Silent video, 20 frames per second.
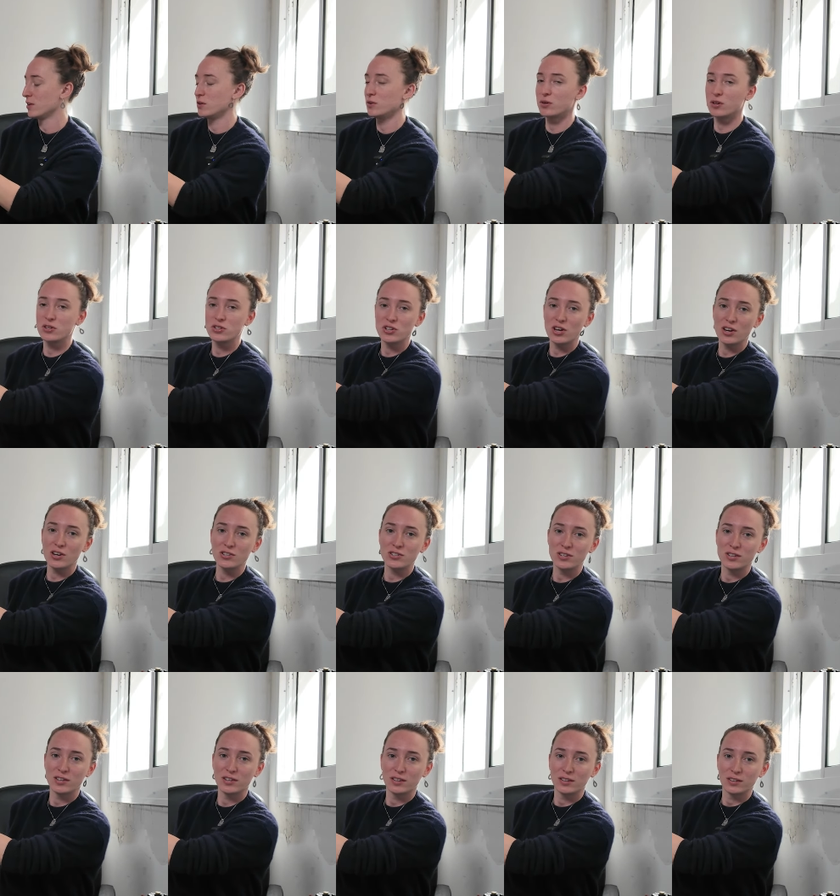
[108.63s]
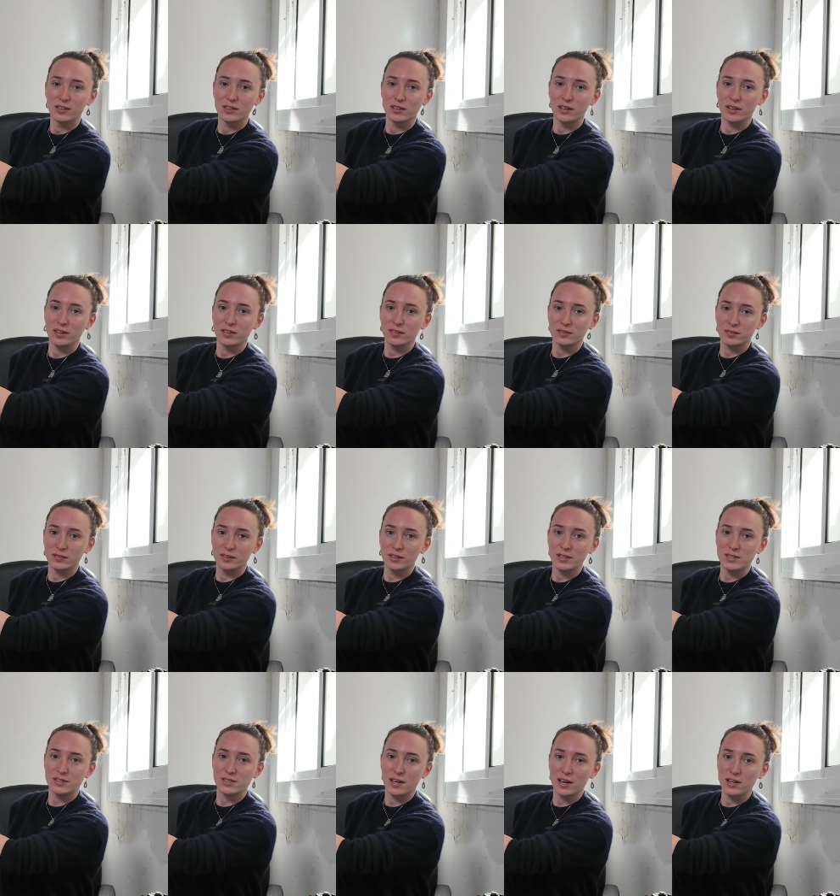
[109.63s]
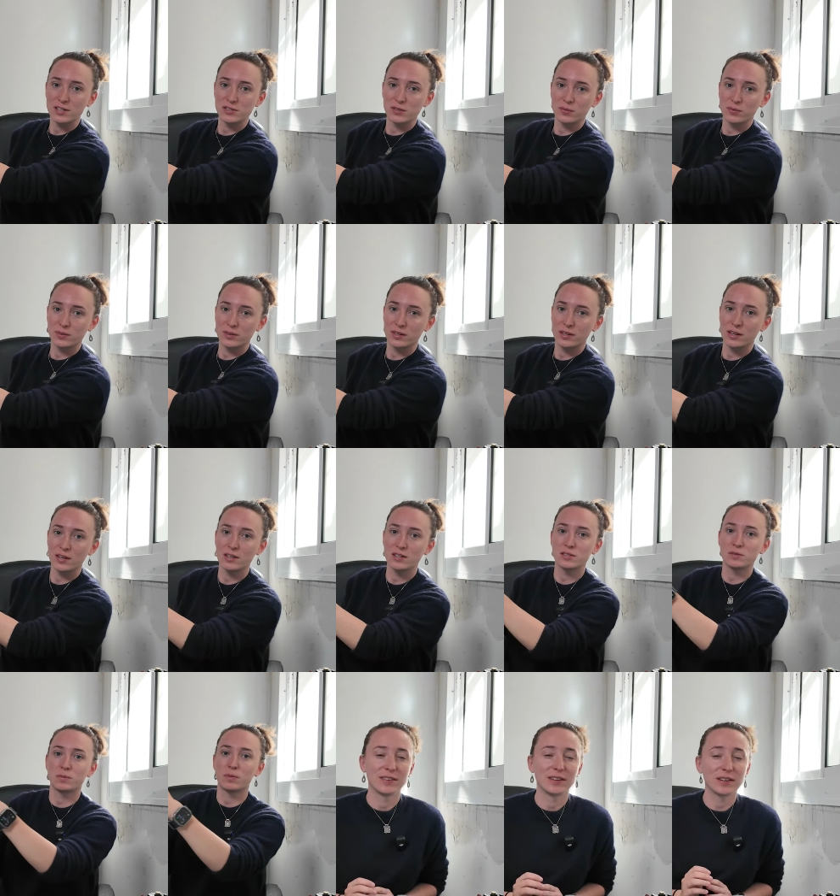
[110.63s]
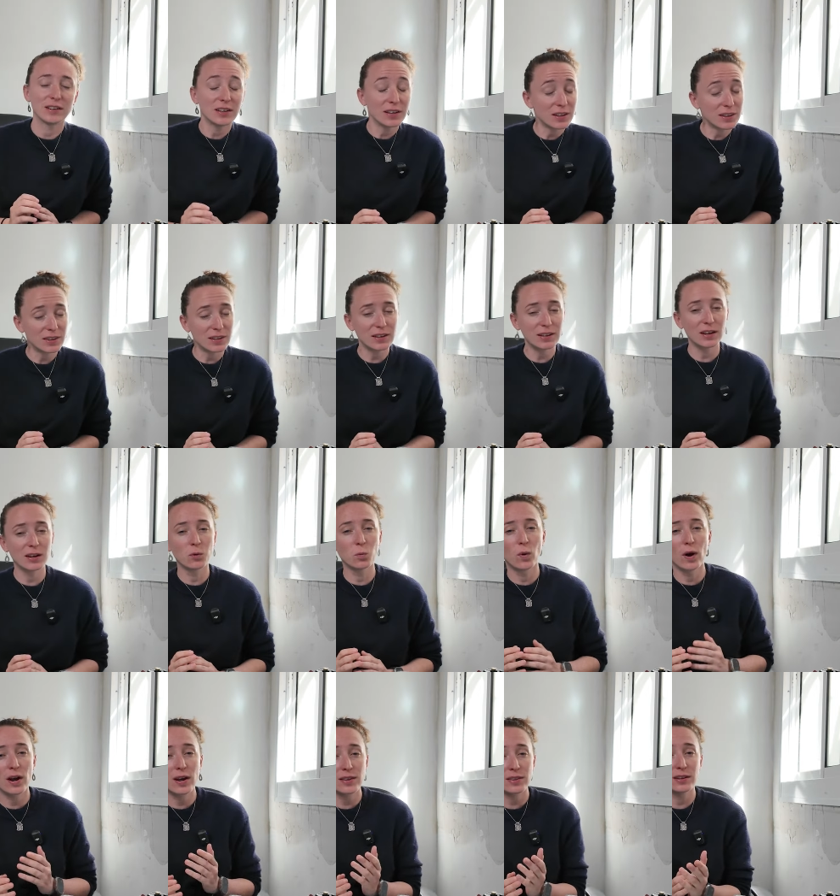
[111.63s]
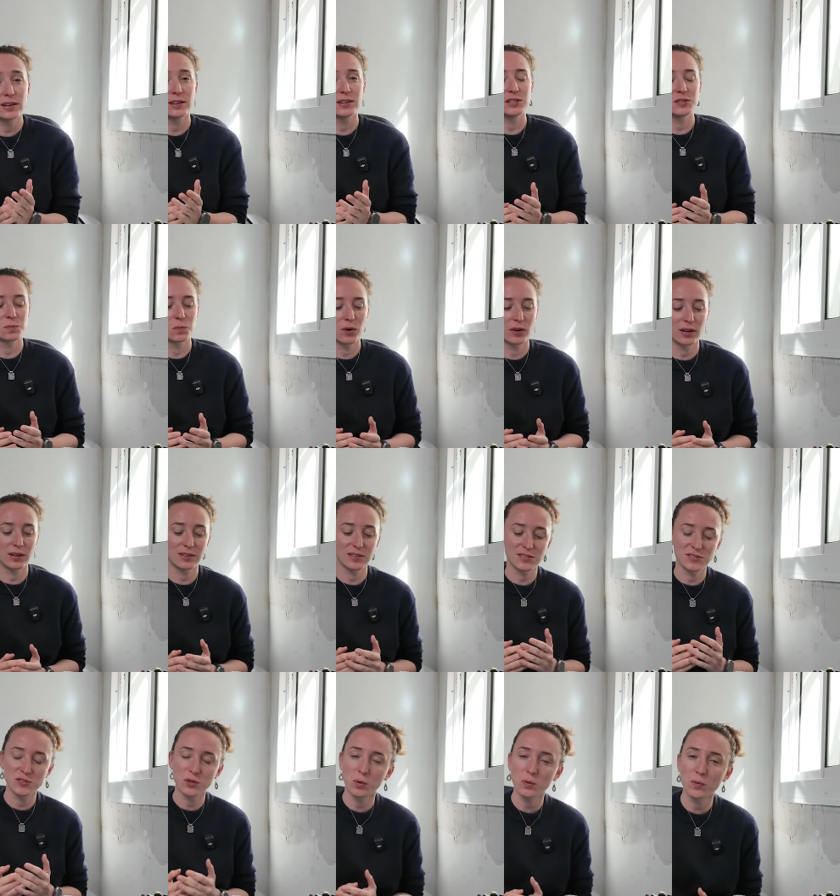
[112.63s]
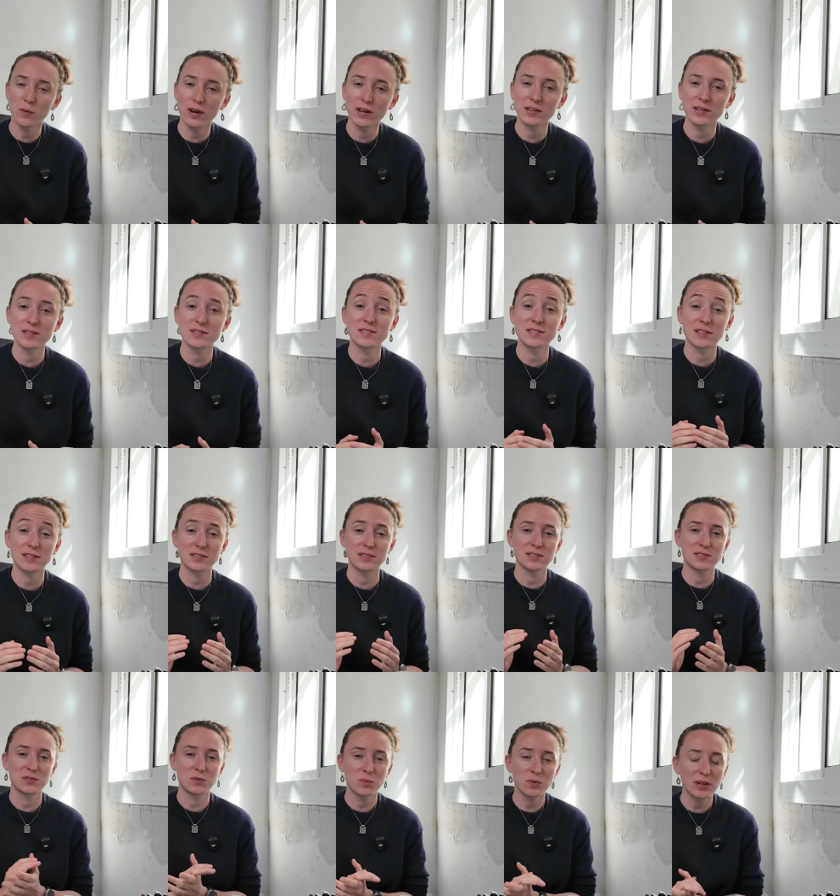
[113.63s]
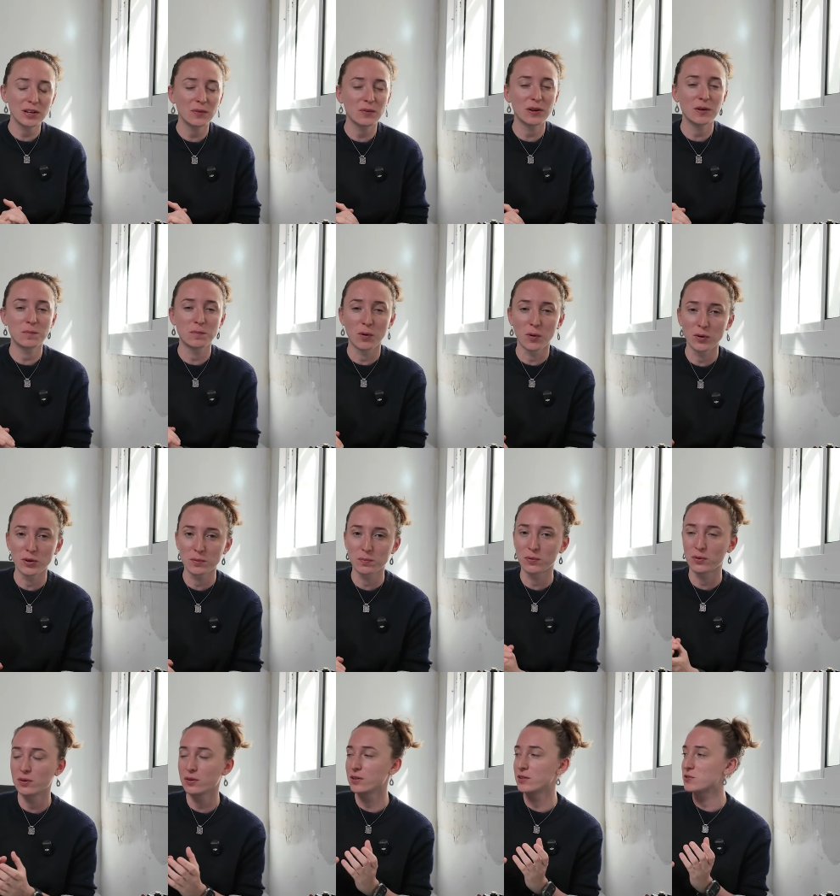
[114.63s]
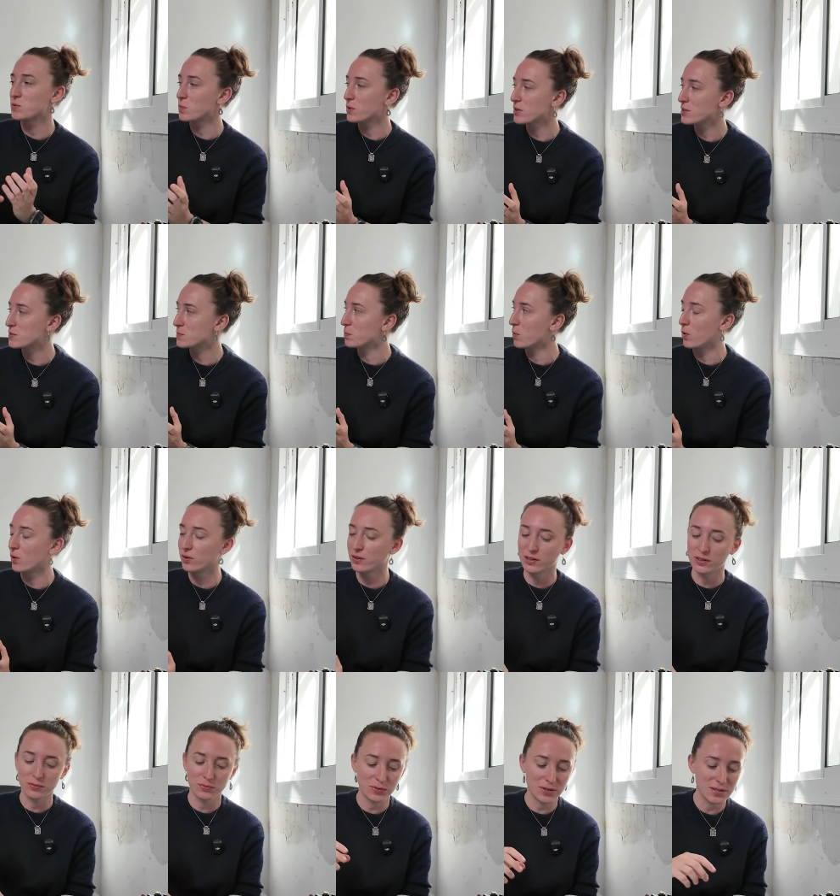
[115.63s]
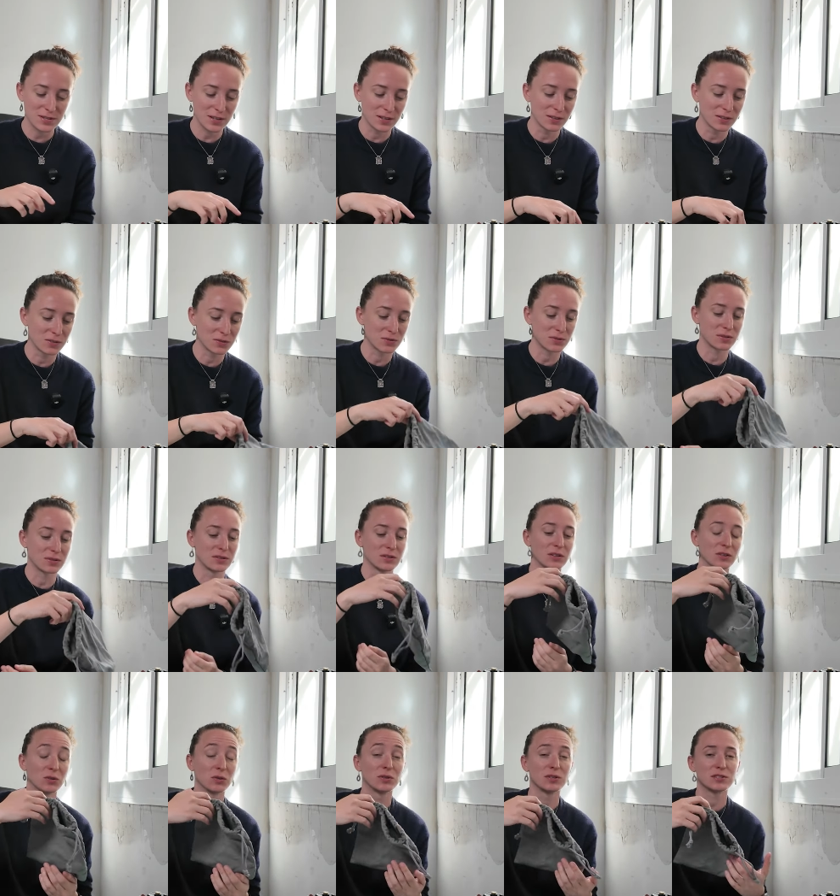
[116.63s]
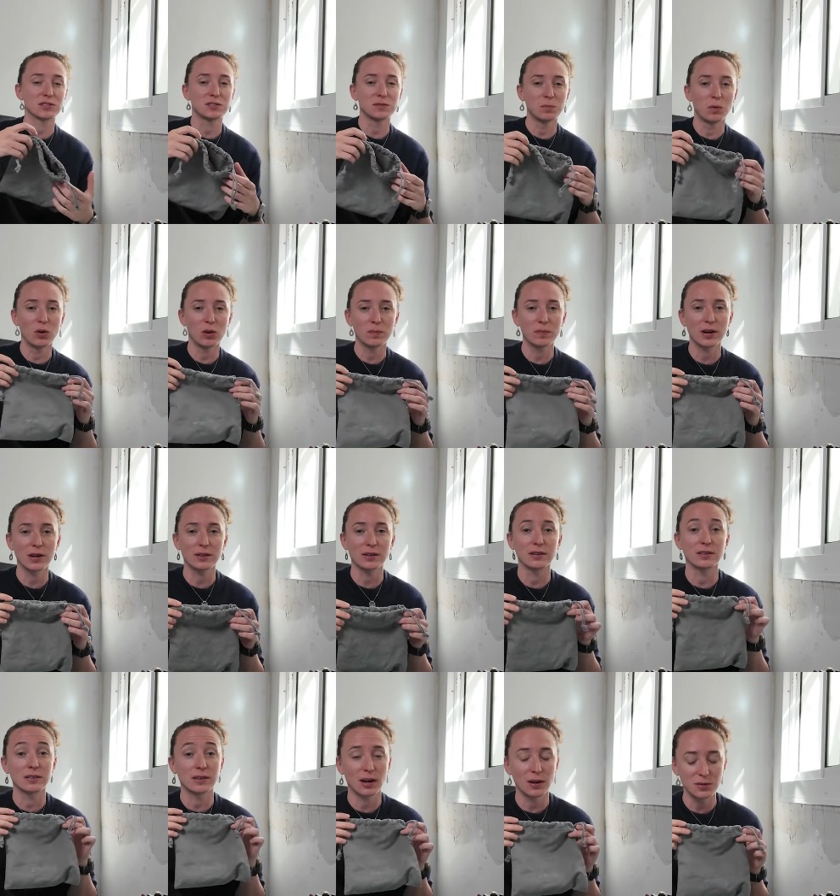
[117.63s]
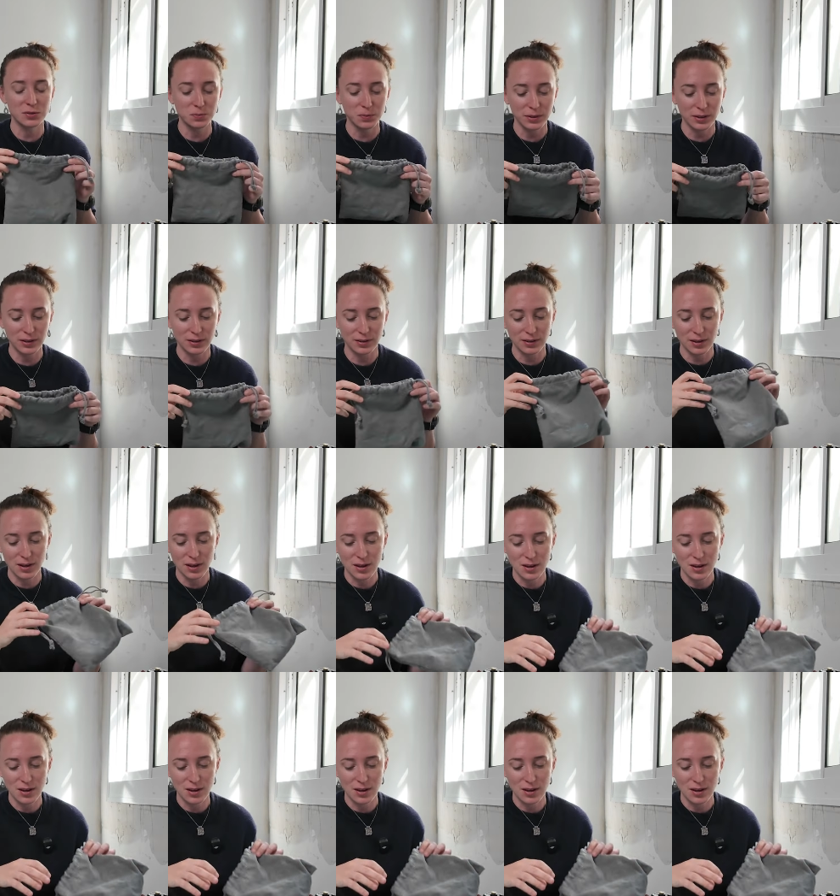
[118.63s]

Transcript: You can change like the size of things. The key thing and why I think this product is so great is that it's really portable. It's really small. It fits into this small bag that comes with it,